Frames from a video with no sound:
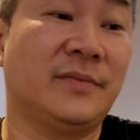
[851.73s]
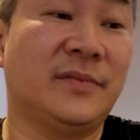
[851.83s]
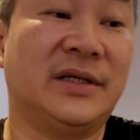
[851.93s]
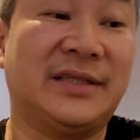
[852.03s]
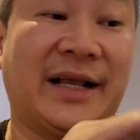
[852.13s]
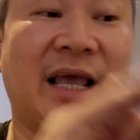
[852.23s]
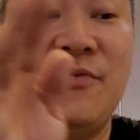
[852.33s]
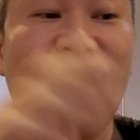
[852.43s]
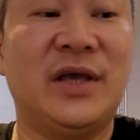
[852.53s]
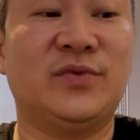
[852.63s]
the
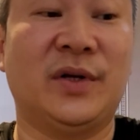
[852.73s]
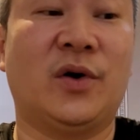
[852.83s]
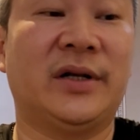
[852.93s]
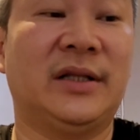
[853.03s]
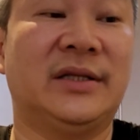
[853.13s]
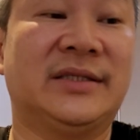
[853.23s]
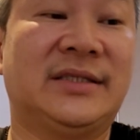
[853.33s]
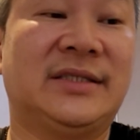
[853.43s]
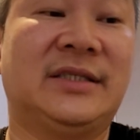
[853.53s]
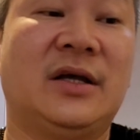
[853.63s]
second phase, we call it the
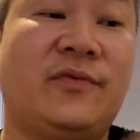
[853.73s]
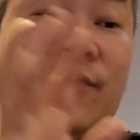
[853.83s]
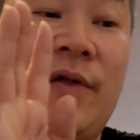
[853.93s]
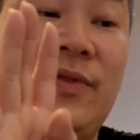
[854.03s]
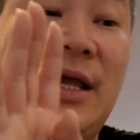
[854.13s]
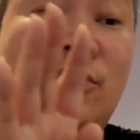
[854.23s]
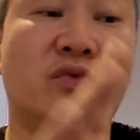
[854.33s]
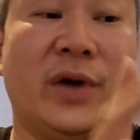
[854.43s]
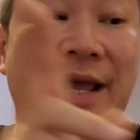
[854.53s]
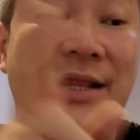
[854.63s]
4th day
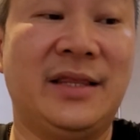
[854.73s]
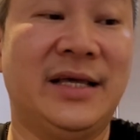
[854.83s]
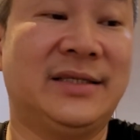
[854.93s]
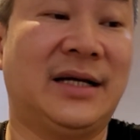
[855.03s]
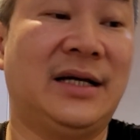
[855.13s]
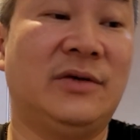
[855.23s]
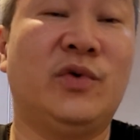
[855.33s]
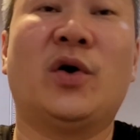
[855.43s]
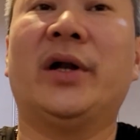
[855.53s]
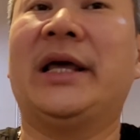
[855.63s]
to 8 days,
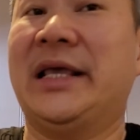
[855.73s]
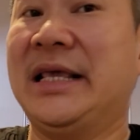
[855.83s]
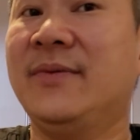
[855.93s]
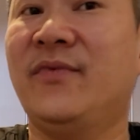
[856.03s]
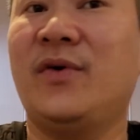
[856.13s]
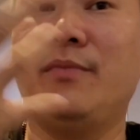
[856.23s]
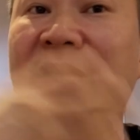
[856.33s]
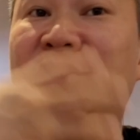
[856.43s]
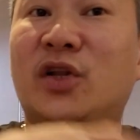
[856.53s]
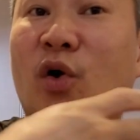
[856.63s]
we call it
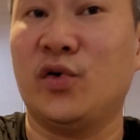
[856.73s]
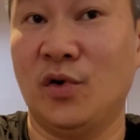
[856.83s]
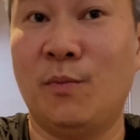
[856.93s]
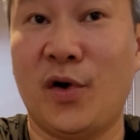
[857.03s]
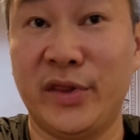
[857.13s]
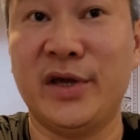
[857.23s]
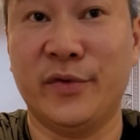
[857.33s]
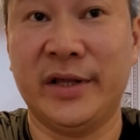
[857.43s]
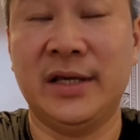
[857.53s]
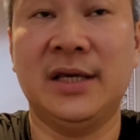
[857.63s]
inflammation on your body
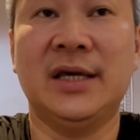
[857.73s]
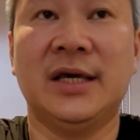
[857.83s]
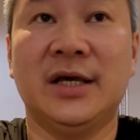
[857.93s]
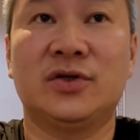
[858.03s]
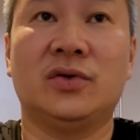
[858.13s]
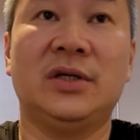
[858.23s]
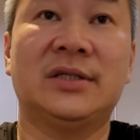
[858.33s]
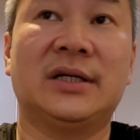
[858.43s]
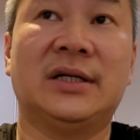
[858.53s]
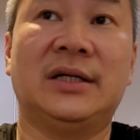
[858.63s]
already. So
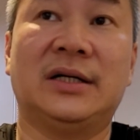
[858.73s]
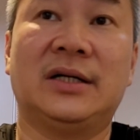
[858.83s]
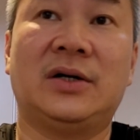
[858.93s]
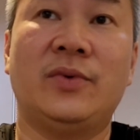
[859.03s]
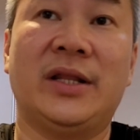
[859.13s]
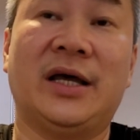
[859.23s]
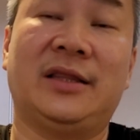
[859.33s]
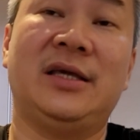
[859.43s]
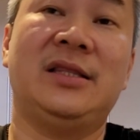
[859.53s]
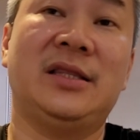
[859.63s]
this
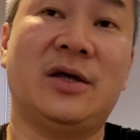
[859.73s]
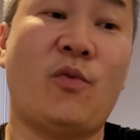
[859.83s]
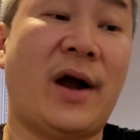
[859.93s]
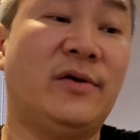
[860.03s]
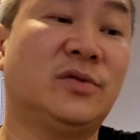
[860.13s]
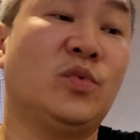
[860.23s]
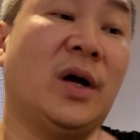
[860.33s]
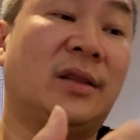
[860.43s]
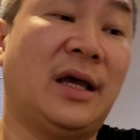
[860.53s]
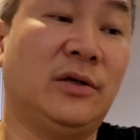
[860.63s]
COVID-19, the virus
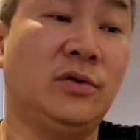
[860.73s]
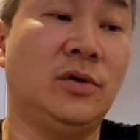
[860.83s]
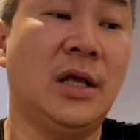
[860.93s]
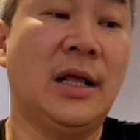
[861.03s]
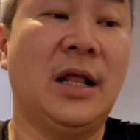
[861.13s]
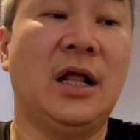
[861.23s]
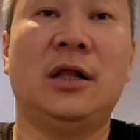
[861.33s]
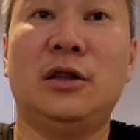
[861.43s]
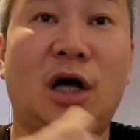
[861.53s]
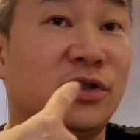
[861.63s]
will attack you.
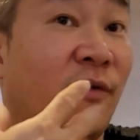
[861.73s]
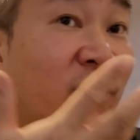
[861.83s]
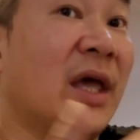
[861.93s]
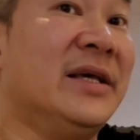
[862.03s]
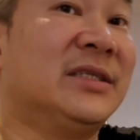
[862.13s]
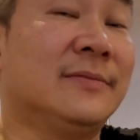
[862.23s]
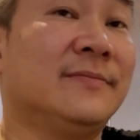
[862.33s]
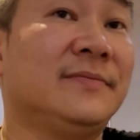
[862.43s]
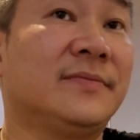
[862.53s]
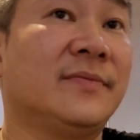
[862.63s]
Loss of taste.
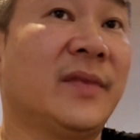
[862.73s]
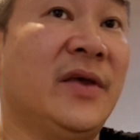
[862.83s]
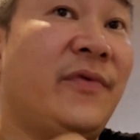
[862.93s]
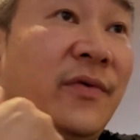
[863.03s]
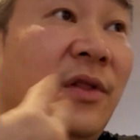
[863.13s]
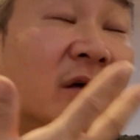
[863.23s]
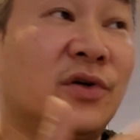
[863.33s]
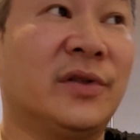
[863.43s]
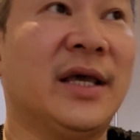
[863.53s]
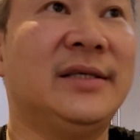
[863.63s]
If you loss
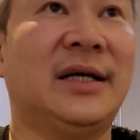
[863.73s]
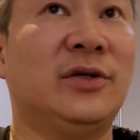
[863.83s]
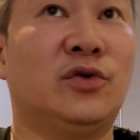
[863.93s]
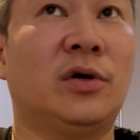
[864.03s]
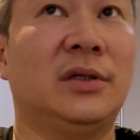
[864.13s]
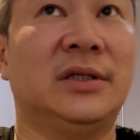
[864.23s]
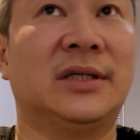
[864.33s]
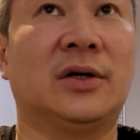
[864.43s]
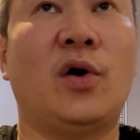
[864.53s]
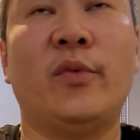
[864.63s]
of taste, you thought it's
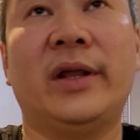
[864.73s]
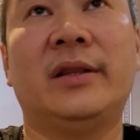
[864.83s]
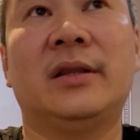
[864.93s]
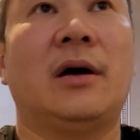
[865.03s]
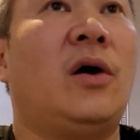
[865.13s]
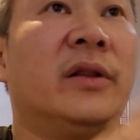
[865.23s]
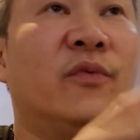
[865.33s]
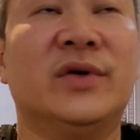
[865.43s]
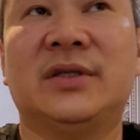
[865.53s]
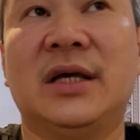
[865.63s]
a COVID on the
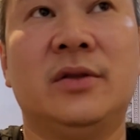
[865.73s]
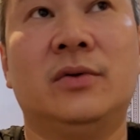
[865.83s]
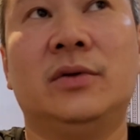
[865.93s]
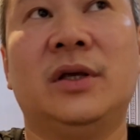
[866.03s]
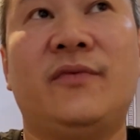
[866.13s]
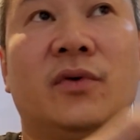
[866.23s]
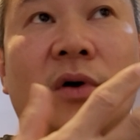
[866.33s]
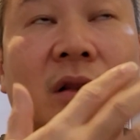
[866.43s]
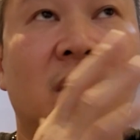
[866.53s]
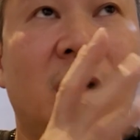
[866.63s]
first day. No. If you
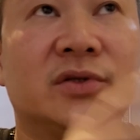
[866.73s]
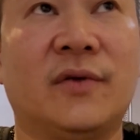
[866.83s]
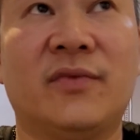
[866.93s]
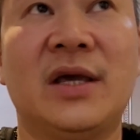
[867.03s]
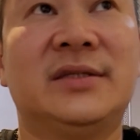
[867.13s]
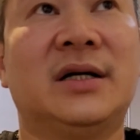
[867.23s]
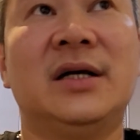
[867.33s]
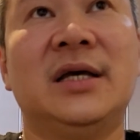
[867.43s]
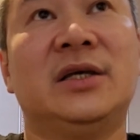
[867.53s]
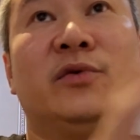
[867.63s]
got loss of taste,
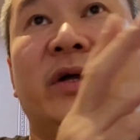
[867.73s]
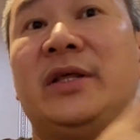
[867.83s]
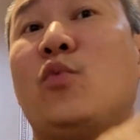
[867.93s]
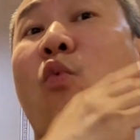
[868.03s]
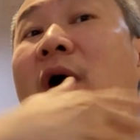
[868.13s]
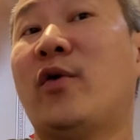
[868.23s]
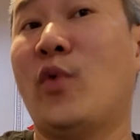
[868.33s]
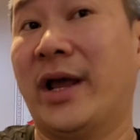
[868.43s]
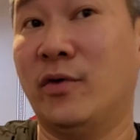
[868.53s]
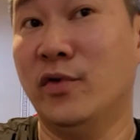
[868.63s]
you already 1
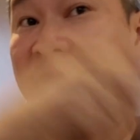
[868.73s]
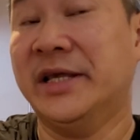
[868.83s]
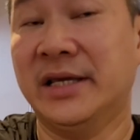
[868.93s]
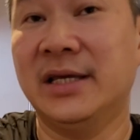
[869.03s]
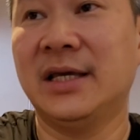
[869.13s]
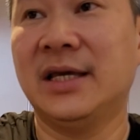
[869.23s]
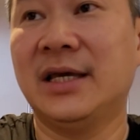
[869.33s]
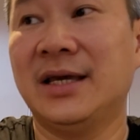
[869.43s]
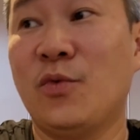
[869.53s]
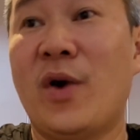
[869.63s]
week already.
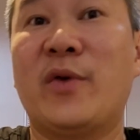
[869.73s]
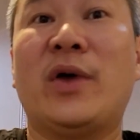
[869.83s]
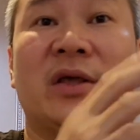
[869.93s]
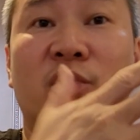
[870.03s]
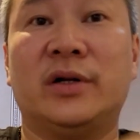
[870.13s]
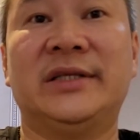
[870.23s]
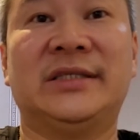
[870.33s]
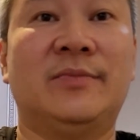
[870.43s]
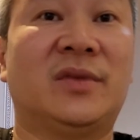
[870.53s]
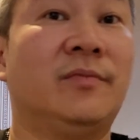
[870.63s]
1 week you got this
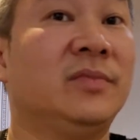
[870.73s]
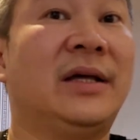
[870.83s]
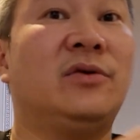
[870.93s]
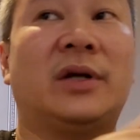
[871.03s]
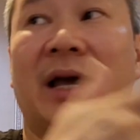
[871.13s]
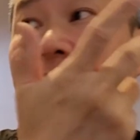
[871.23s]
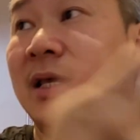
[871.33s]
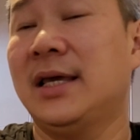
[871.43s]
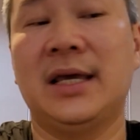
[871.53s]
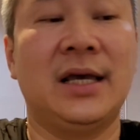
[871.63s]
symptom, then you can
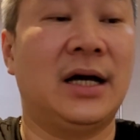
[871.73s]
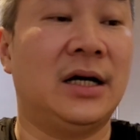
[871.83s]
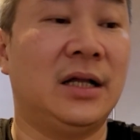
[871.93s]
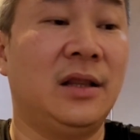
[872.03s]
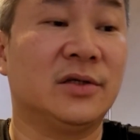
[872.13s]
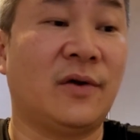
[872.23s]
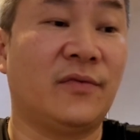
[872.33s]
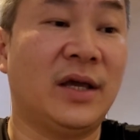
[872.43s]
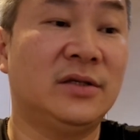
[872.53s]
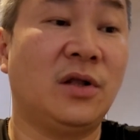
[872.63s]
loss
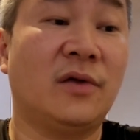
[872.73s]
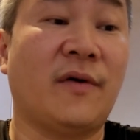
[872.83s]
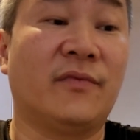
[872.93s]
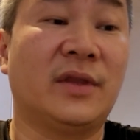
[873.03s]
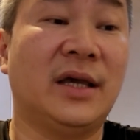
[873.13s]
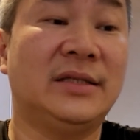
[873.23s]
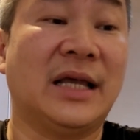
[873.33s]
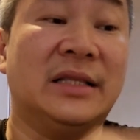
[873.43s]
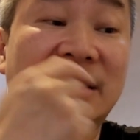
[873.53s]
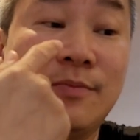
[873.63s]
of taste
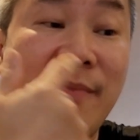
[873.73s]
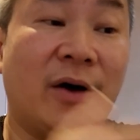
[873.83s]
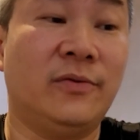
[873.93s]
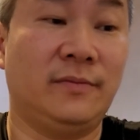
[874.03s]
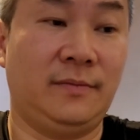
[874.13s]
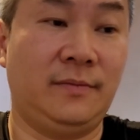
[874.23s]
and smell.